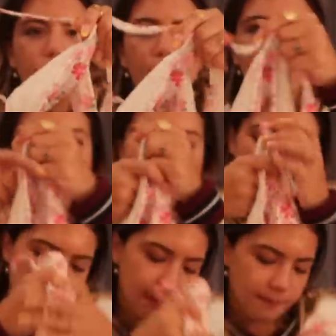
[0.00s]
good for
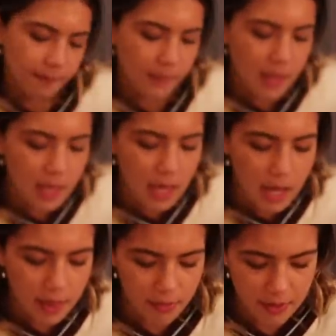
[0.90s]
tanning.
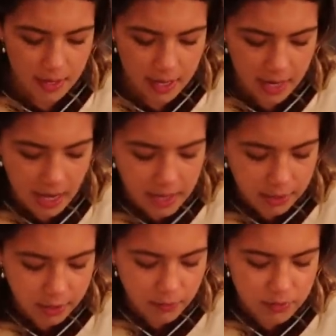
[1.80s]
And then I
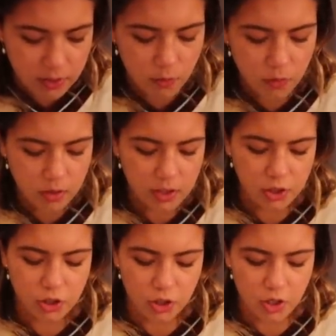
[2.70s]
literally was gonna order this
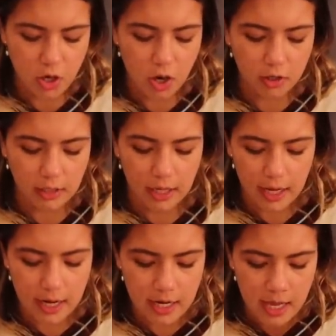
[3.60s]
shirt
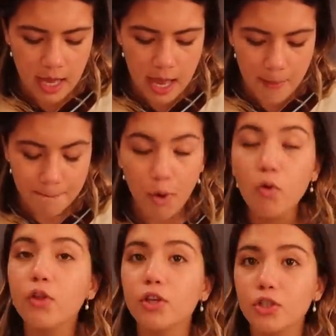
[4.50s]
online.
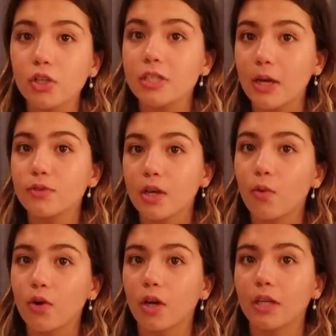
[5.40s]
Both of the shirts that I was gonna
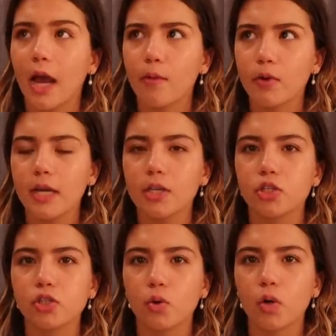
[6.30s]
order online were in the
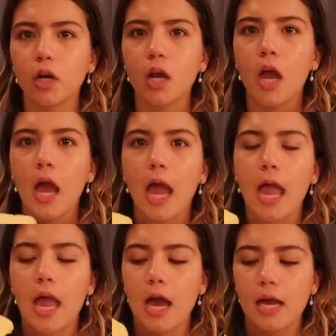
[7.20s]
store.
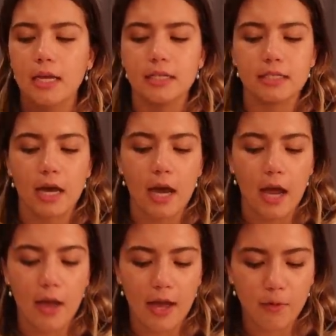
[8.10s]
And
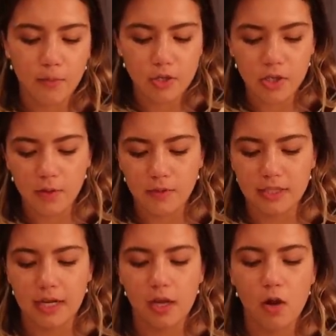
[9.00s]
I had originally was
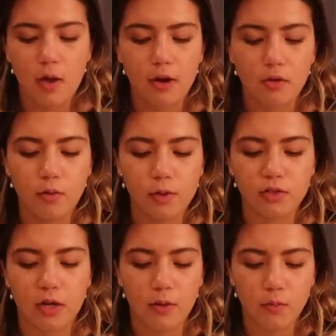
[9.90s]
like, oh, I don't know
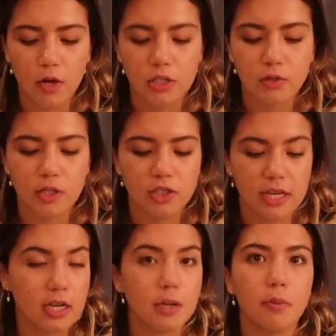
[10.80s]
which one I want, so I just
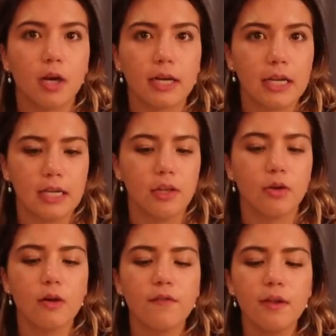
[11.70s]
ended up not getting
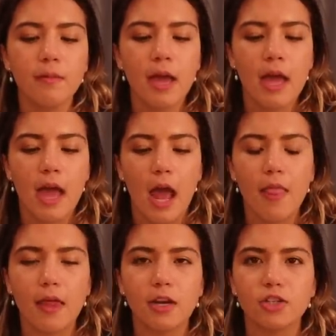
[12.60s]
either of them.
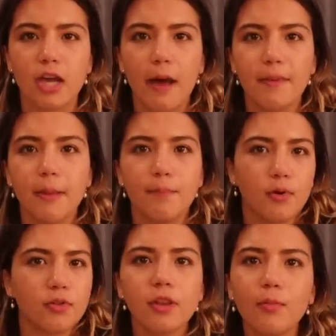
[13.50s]
And then it just happened that
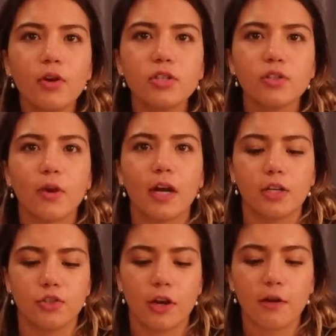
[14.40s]
both of them were in store. I got
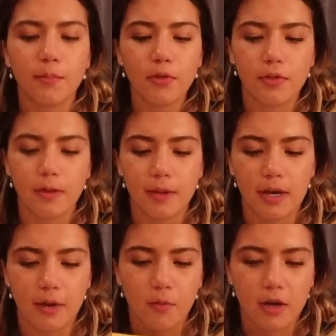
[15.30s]
to try on both of them and
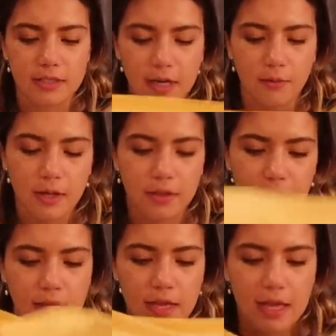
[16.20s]
I walked out with
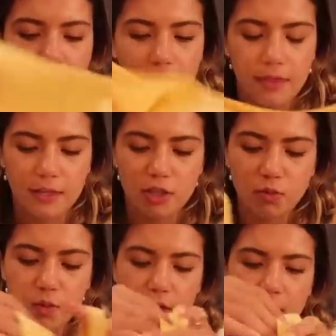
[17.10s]
this
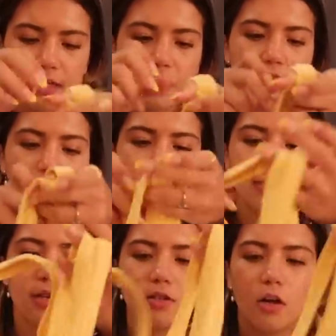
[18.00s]
one because I saw
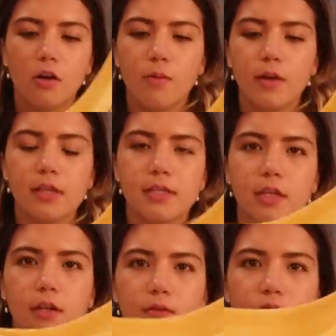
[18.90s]
Lexi Doggo wearing this and I
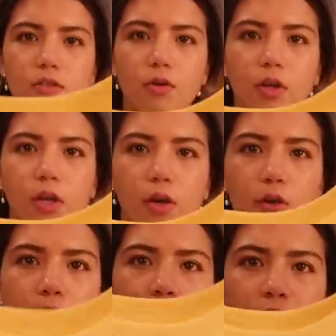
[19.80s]
thought it was so
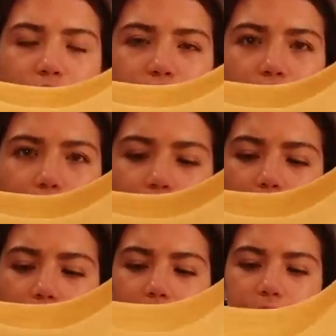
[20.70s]
cute. So I
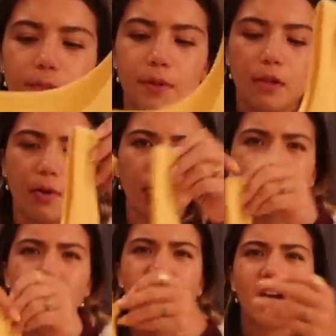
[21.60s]
got it. It's a Billabong
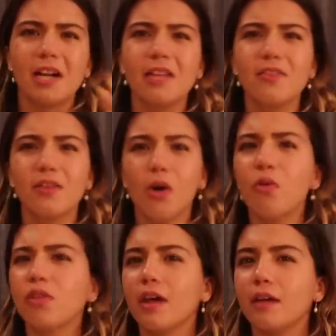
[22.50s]
shirt, which I didn't even
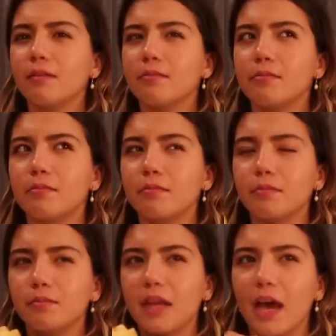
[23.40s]
know that
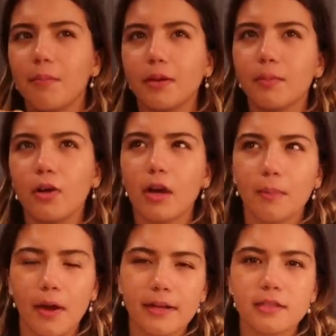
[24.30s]
they had Billabong at
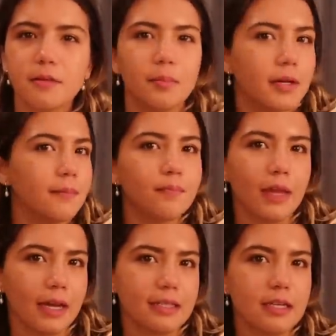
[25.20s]
PacSun, but
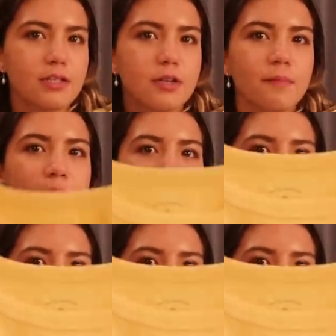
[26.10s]
I guess they do.